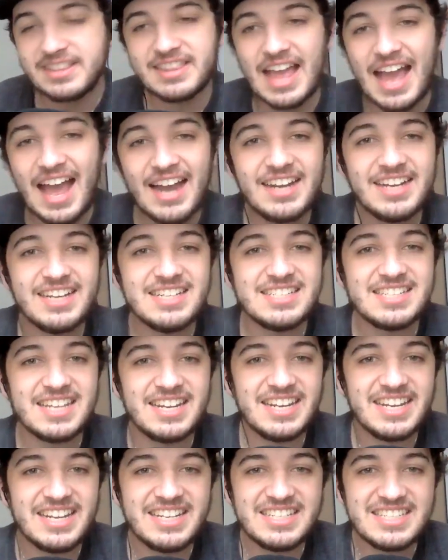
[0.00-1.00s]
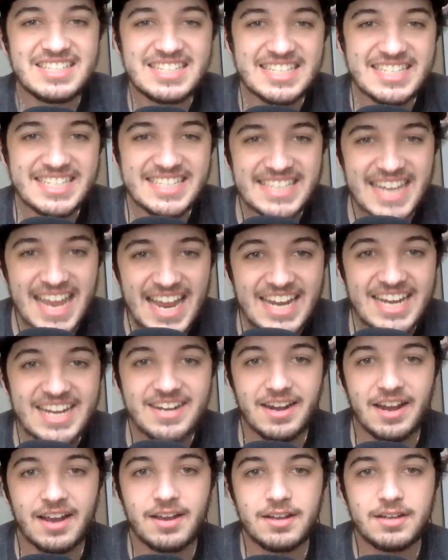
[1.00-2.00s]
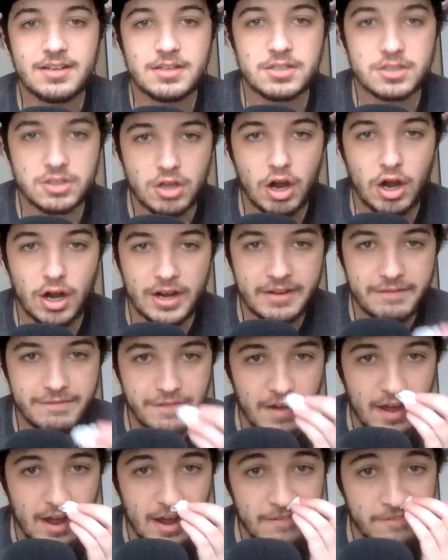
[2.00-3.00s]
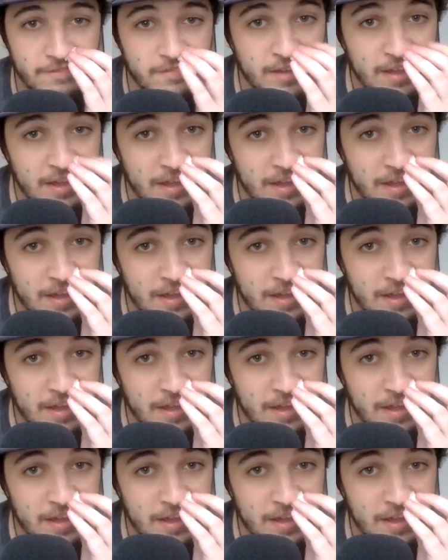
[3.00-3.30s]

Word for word: that is an insane starting five.